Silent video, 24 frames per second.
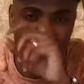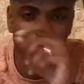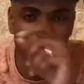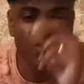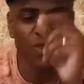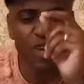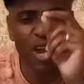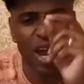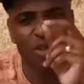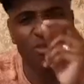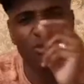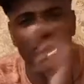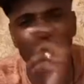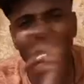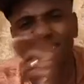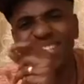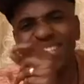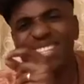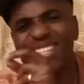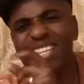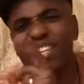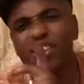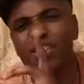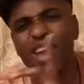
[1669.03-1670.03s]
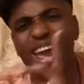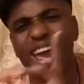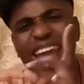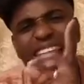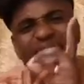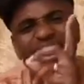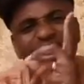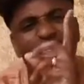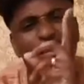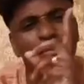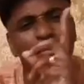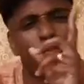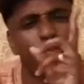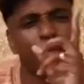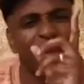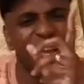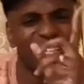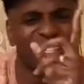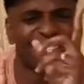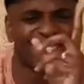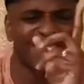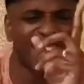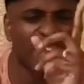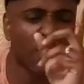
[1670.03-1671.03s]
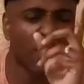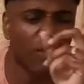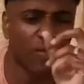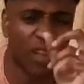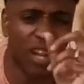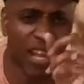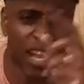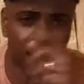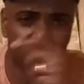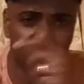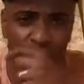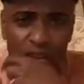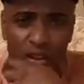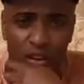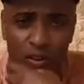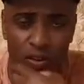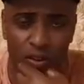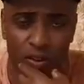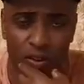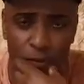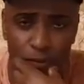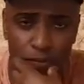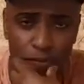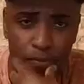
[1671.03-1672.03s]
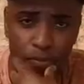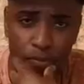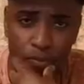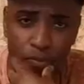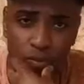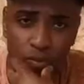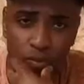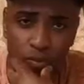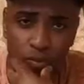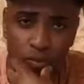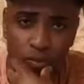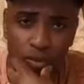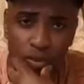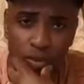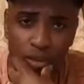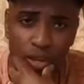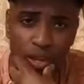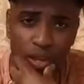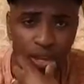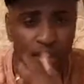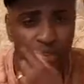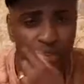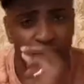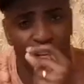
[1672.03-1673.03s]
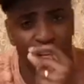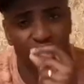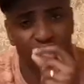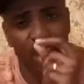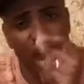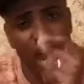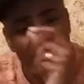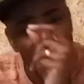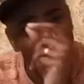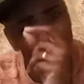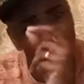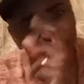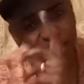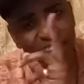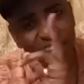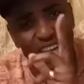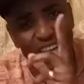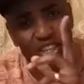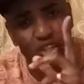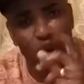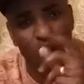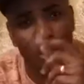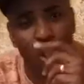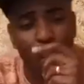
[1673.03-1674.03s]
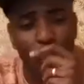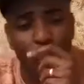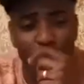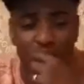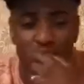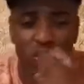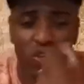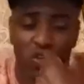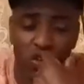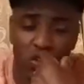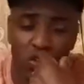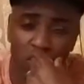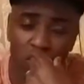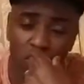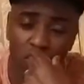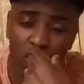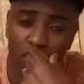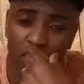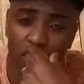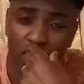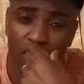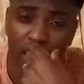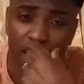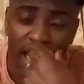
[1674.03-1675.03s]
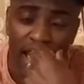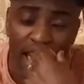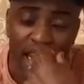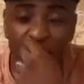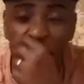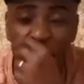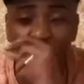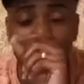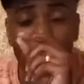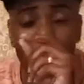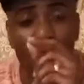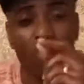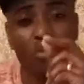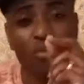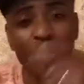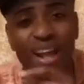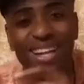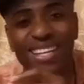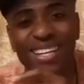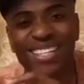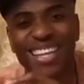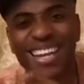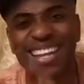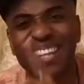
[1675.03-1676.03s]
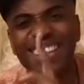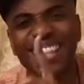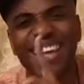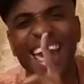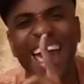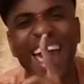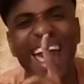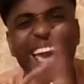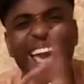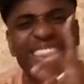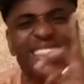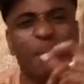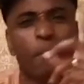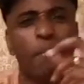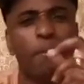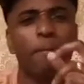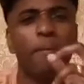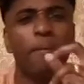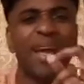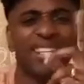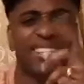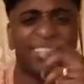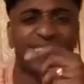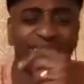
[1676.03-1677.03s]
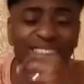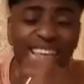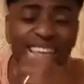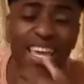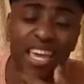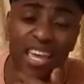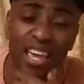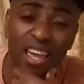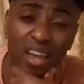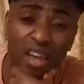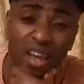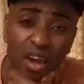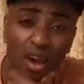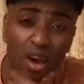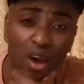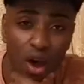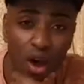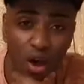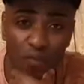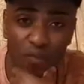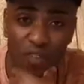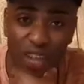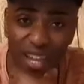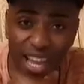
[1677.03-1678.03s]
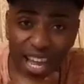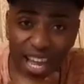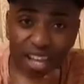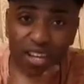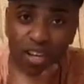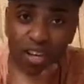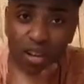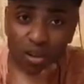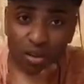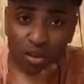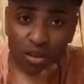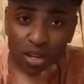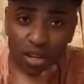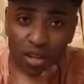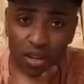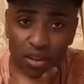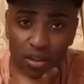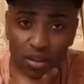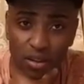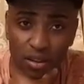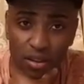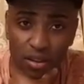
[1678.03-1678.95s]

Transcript: if you are renting, you're at the mercy of the landlord. The church that you're going to, if they were renting, they're at the mercy of the landlord.